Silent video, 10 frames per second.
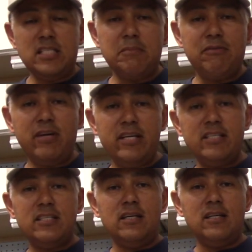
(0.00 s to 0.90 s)
some
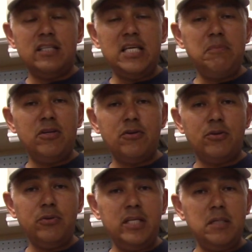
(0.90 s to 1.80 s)
advice on keeping your
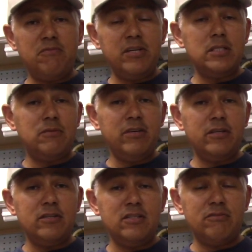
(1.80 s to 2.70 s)
3D printed
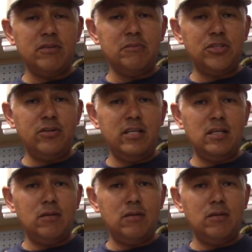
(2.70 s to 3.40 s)
figures from turning